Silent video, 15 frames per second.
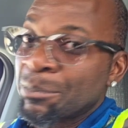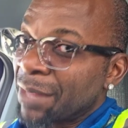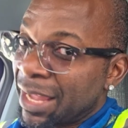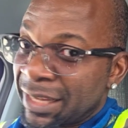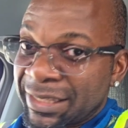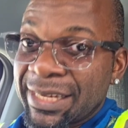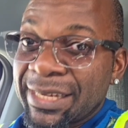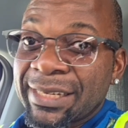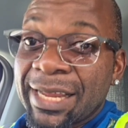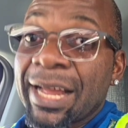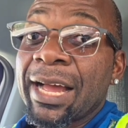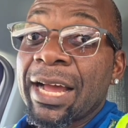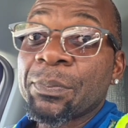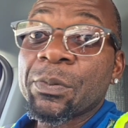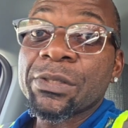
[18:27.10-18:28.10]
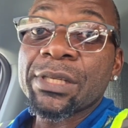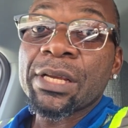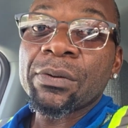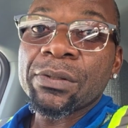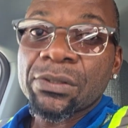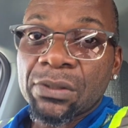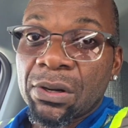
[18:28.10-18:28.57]
I think that hot
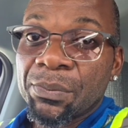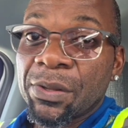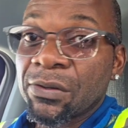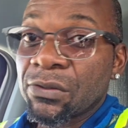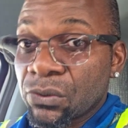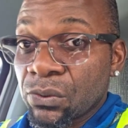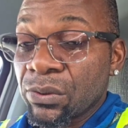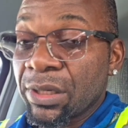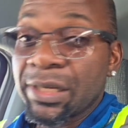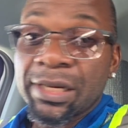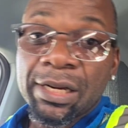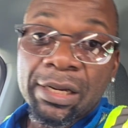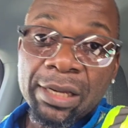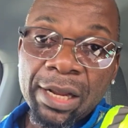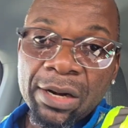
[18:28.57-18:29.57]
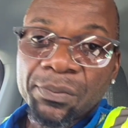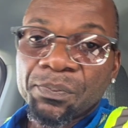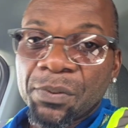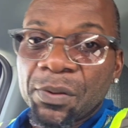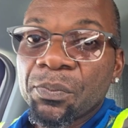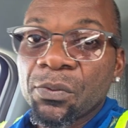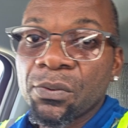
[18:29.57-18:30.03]
potato is coming sooner than a lot of
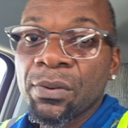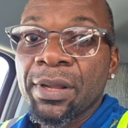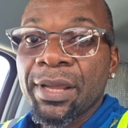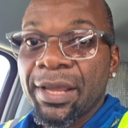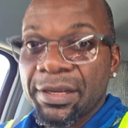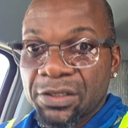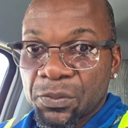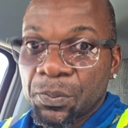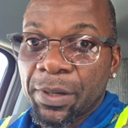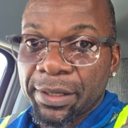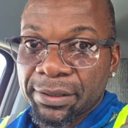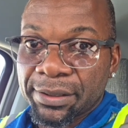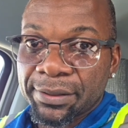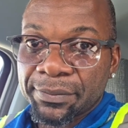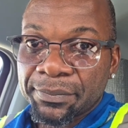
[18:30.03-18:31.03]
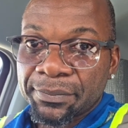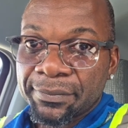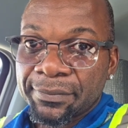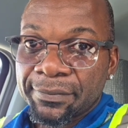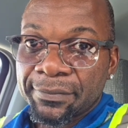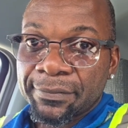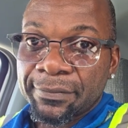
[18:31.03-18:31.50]
people expect.
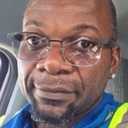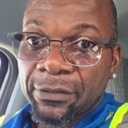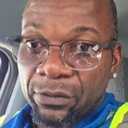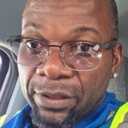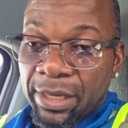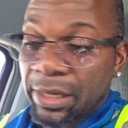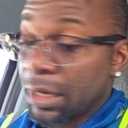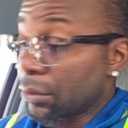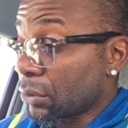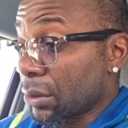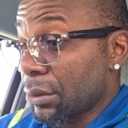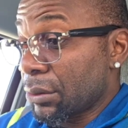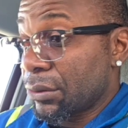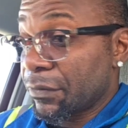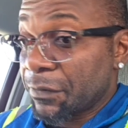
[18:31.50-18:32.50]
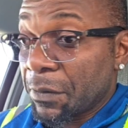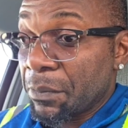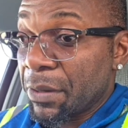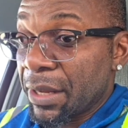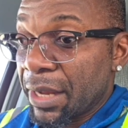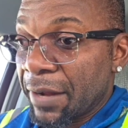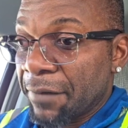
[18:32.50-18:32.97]
Okay, I told you, for
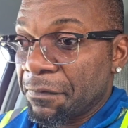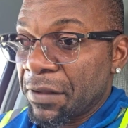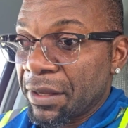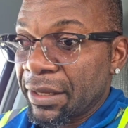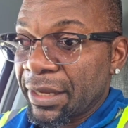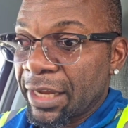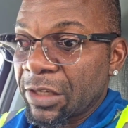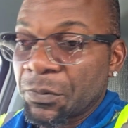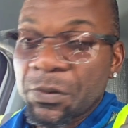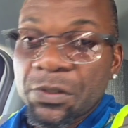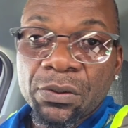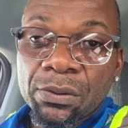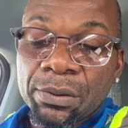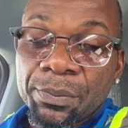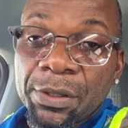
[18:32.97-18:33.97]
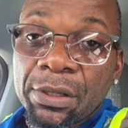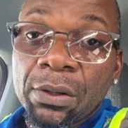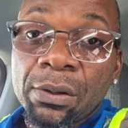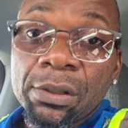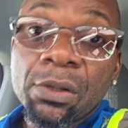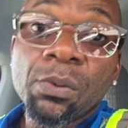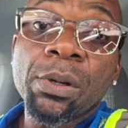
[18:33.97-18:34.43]
me, I think Kaspa is going to be the
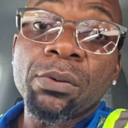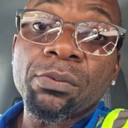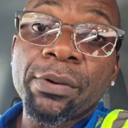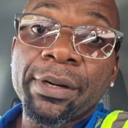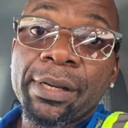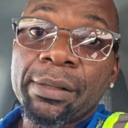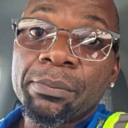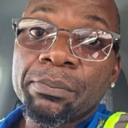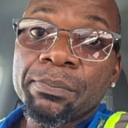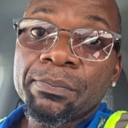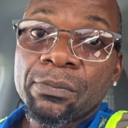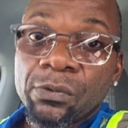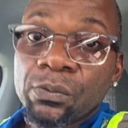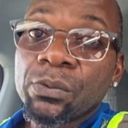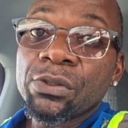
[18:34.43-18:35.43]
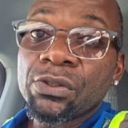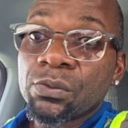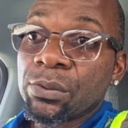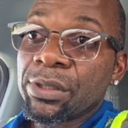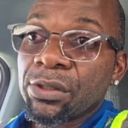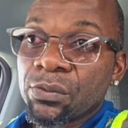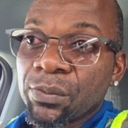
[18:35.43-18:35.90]
only one running towards
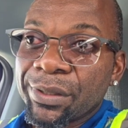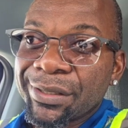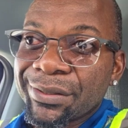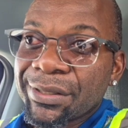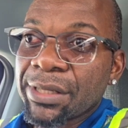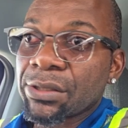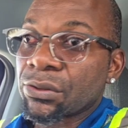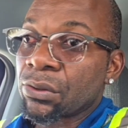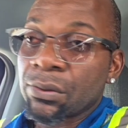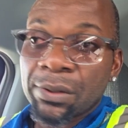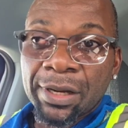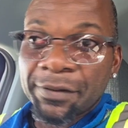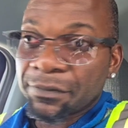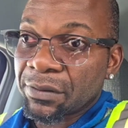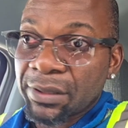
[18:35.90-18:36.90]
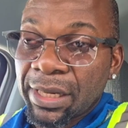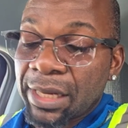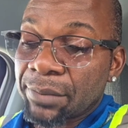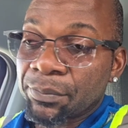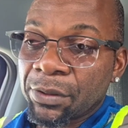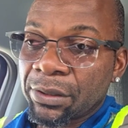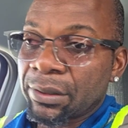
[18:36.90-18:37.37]
2026 or after
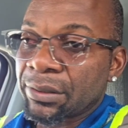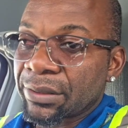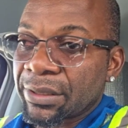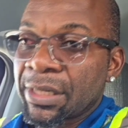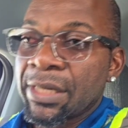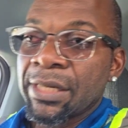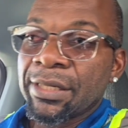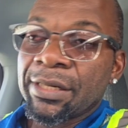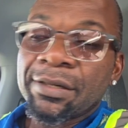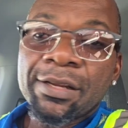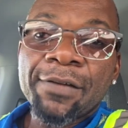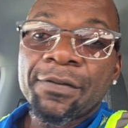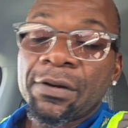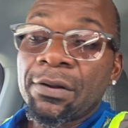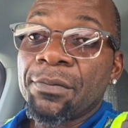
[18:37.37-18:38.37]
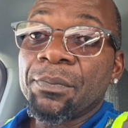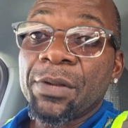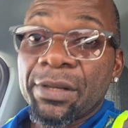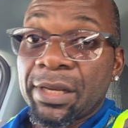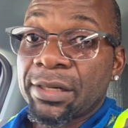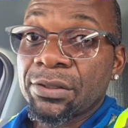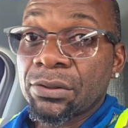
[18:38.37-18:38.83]
that, because the
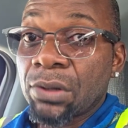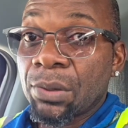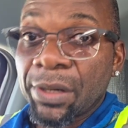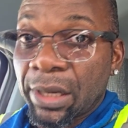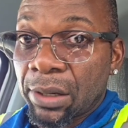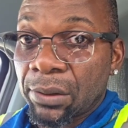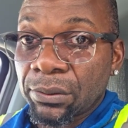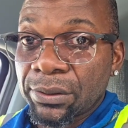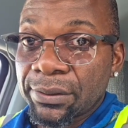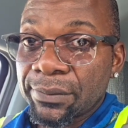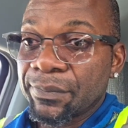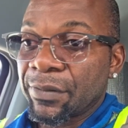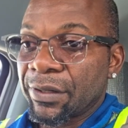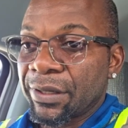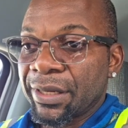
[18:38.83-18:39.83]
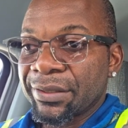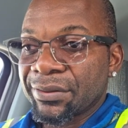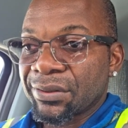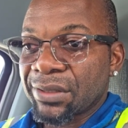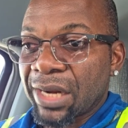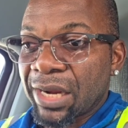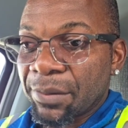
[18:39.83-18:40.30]
development that is coming out is
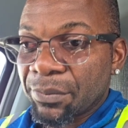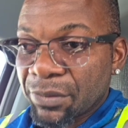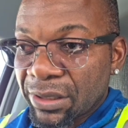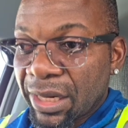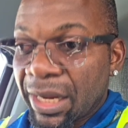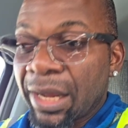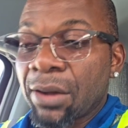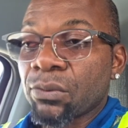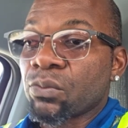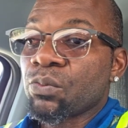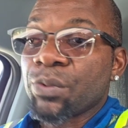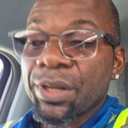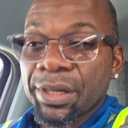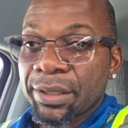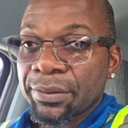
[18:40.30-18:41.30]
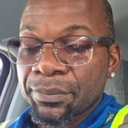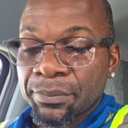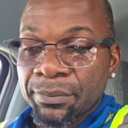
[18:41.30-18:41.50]
timed out with it.